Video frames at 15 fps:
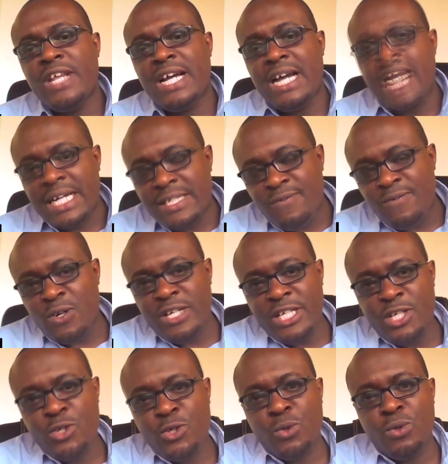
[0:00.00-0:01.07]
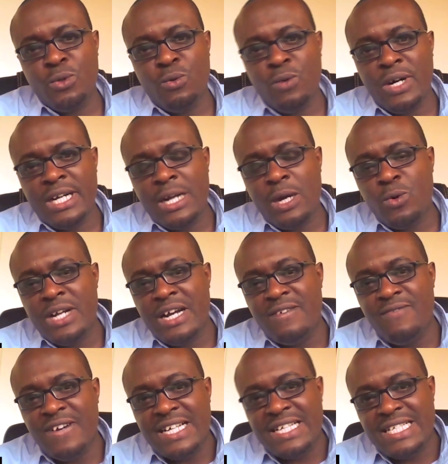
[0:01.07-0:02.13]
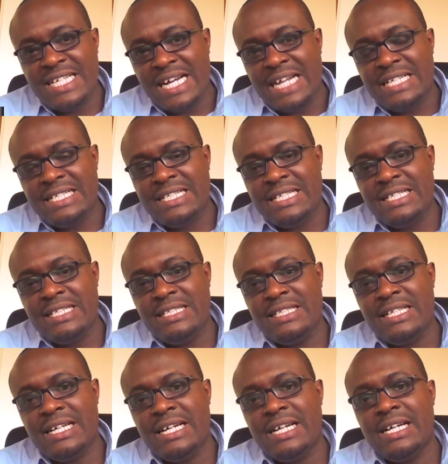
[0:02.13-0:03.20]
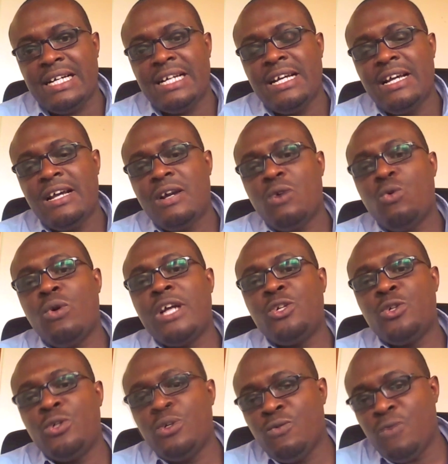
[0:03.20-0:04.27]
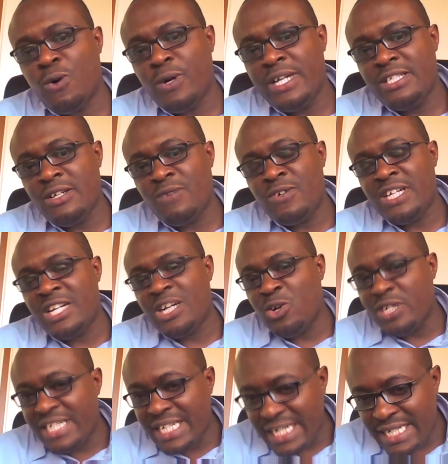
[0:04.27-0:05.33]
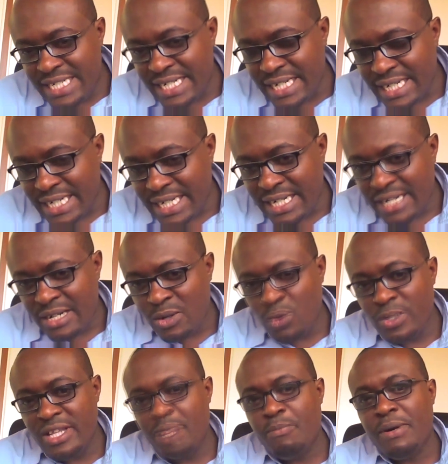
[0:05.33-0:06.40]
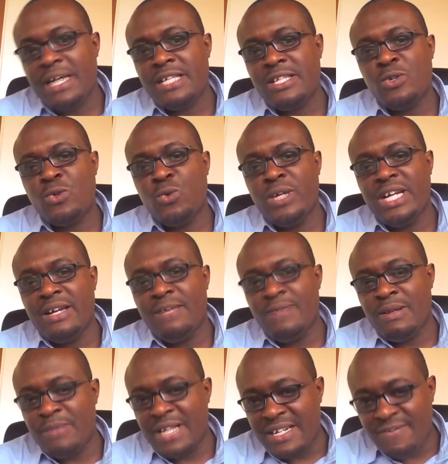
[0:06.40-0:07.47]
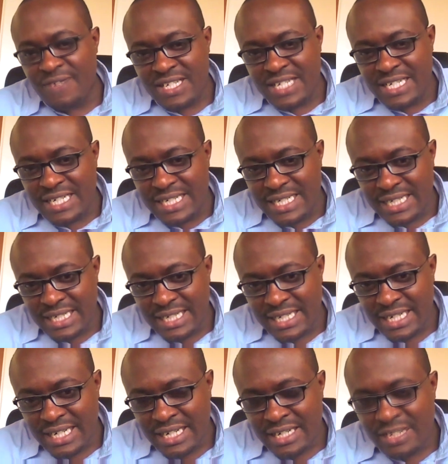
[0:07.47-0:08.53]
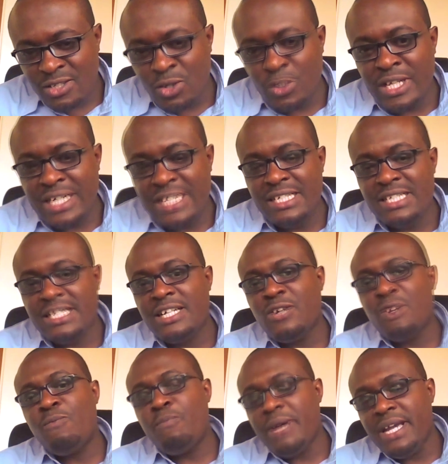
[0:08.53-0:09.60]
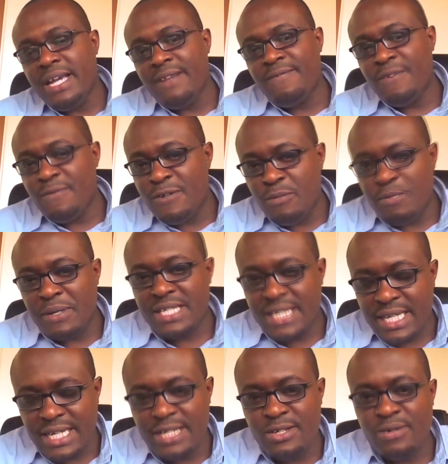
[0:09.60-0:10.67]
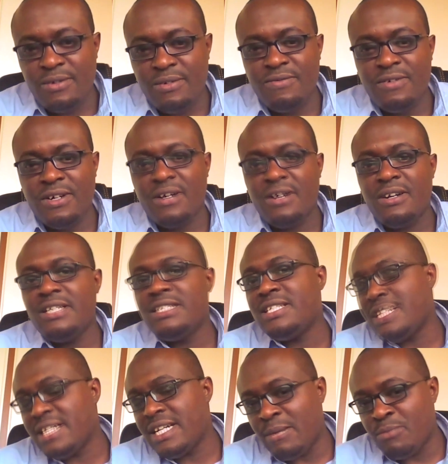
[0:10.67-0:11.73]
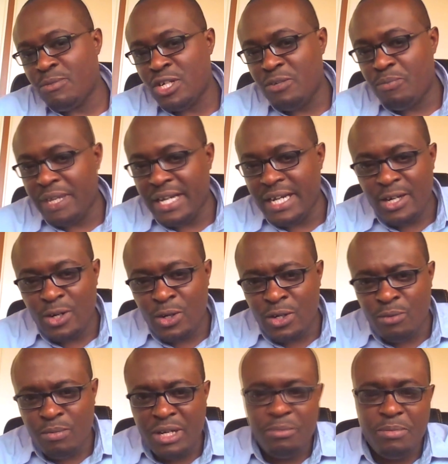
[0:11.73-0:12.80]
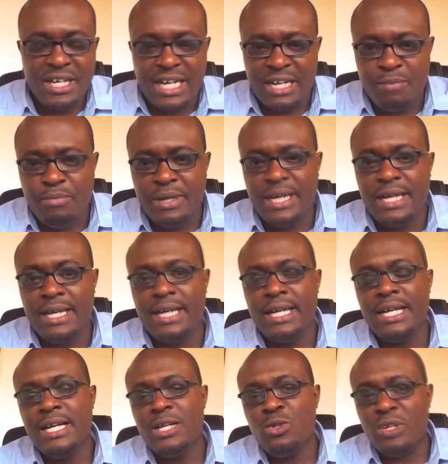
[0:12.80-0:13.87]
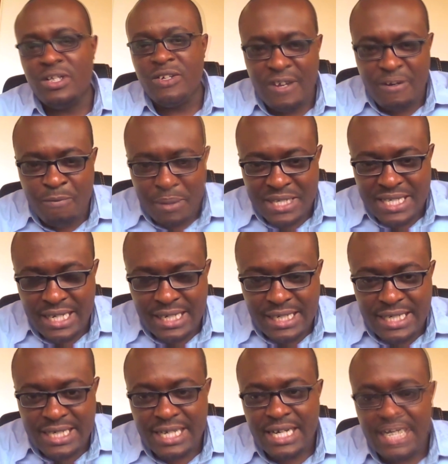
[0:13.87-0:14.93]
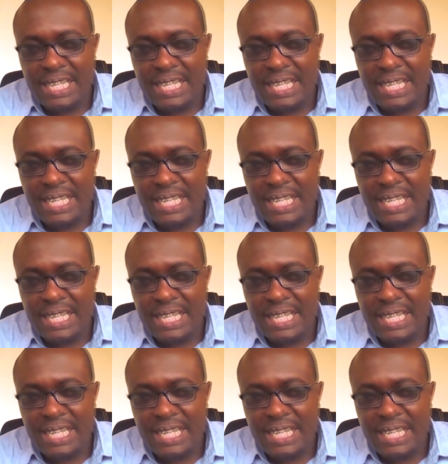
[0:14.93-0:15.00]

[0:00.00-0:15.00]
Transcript: On the cash flow issue, what I would advise Charles is one, to look for ways of renegotiating with the person who gave them that facility, so that instead of paying 50% of his income to repaying loan, maybe he can pay 25%